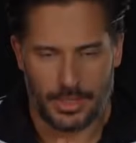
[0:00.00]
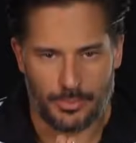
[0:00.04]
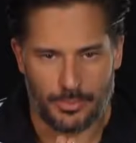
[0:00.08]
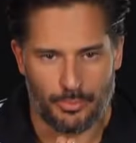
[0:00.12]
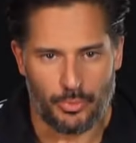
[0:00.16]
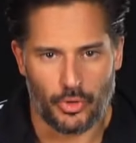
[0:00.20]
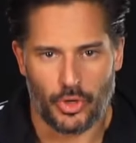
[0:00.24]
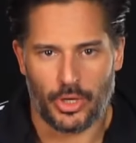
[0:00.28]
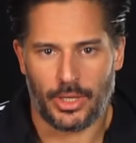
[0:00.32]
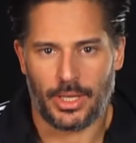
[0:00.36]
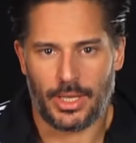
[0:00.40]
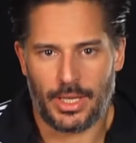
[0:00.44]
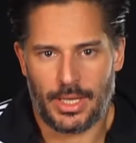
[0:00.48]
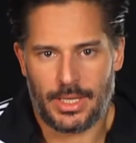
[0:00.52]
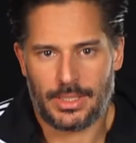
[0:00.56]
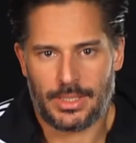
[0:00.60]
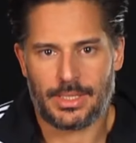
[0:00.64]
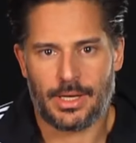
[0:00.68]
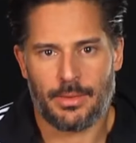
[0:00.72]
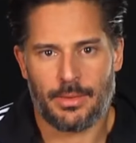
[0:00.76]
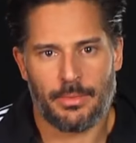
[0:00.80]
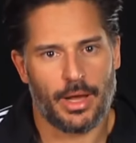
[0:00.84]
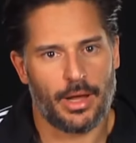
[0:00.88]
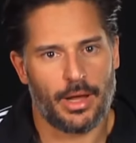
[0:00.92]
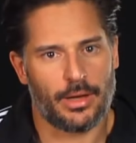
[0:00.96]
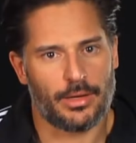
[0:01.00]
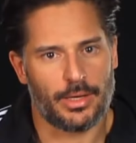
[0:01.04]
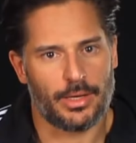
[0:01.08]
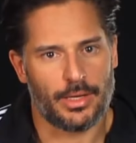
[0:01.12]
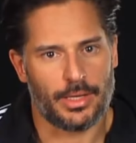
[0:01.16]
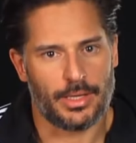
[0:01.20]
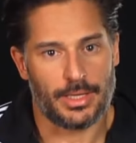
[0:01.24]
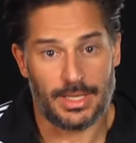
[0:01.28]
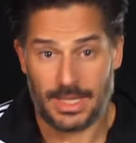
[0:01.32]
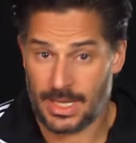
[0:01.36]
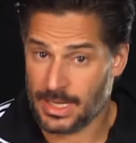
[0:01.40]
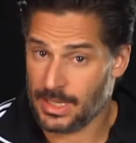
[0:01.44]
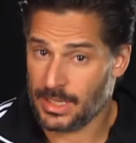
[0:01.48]
This book isn't about
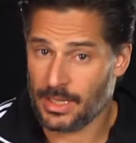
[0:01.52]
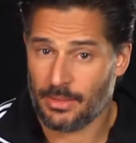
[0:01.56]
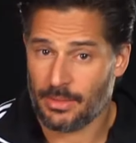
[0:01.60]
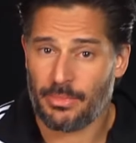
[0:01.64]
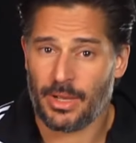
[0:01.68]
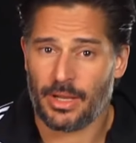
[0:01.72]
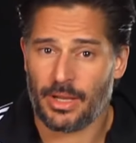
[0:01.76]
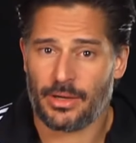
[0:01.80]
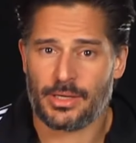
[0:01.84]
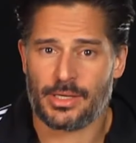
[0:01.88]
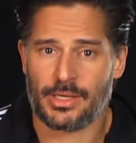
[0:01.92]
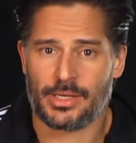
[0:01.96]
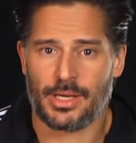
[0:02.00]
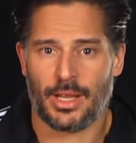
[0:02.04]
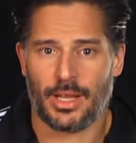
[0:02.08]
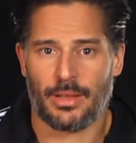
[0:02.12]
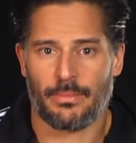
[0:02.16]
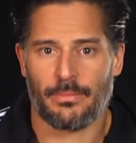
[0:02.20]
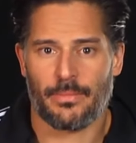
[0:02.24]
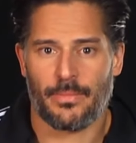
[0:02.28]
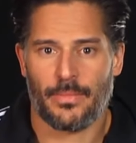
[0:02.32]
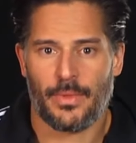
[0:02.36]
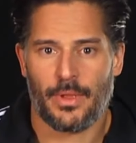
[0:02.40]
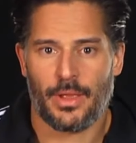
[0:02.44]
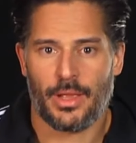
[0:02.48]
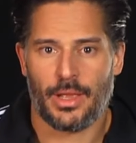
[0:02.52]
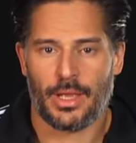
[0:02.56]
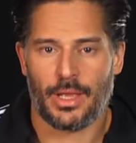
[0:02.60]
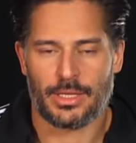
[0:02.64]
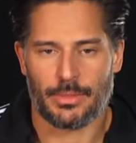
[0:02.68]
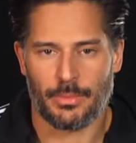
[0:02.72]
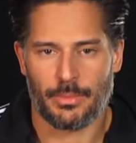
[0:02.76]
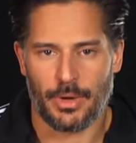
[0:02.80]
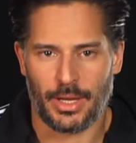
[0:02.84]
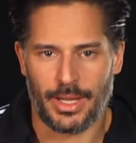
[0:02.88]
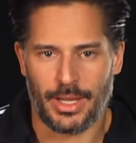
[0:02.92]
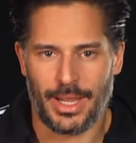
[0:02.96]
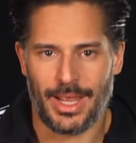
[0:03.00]
getting in better shape.
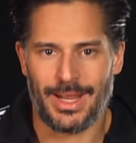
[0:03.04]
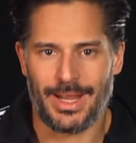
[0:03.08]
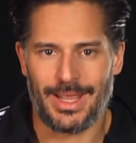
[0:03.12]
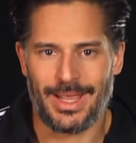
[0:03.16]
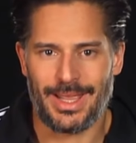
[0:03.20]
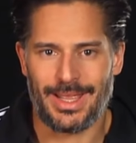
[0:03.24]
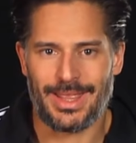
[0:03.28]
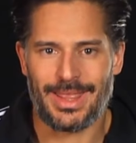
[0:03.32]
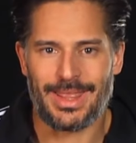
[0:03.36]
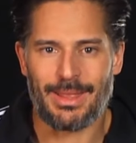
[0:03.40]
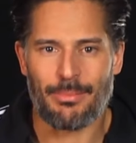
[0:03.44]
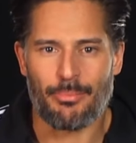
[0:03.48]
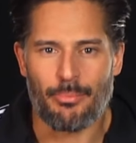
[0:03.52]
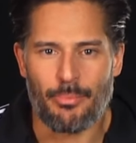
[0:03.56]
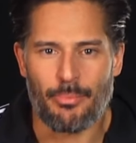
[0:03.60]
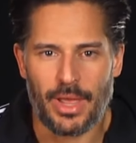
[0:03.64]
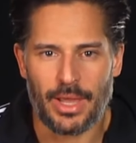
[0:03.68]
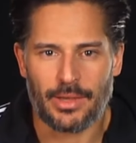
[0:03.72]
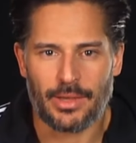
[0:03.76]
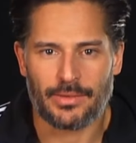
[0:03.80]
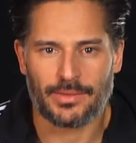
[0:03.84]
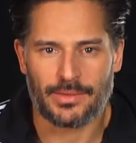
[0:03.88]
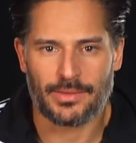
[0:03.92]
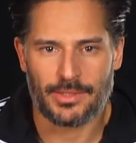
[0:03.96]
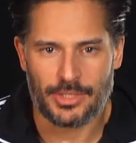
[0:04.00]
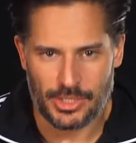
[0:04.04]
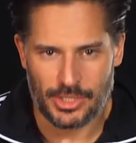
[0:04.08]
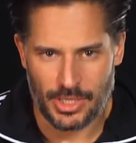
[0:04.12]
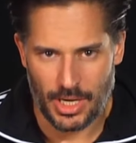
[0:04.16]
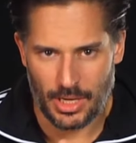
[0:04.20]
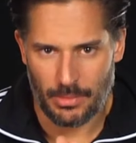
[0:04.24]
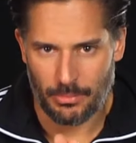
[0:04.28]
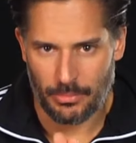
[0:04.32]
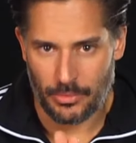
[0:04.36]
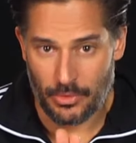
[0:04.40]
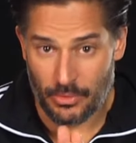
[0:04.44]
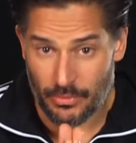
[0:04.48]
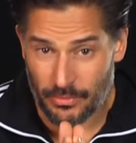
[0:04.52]
It's about getting in the best
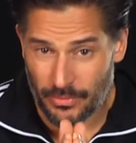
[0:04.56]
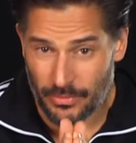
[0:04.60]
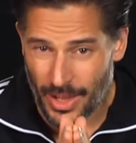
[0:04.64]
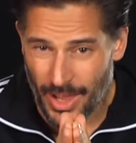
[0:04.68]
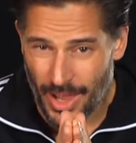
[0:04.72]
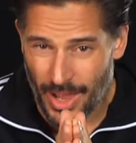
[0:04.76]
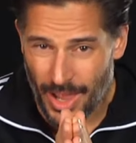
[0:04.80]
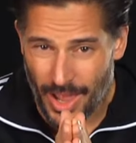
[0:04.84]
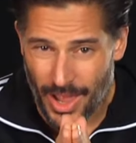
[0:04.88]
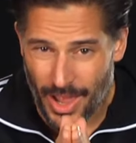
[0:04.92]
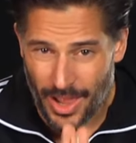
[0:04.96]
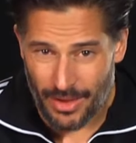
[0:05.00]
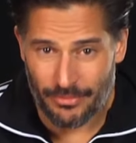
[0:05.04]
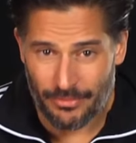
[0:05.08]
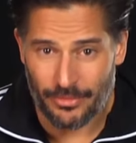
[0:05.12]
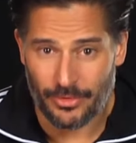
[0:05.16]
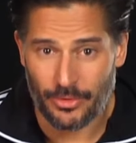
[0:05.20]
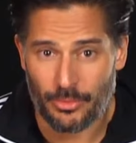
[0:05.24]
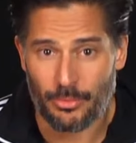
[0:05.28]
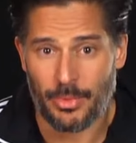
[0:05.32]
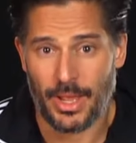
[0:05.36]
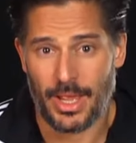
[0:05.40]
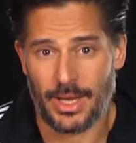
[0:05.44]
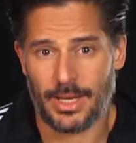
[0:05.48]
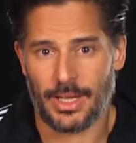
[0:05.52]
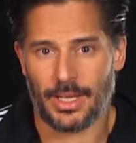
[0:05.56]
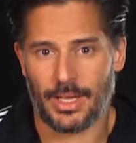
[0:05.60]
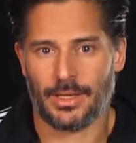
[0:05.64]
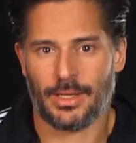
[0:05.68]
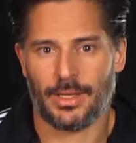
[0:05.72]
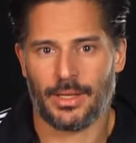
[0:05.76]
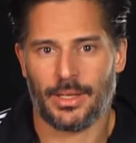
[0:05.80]
shape you've ever been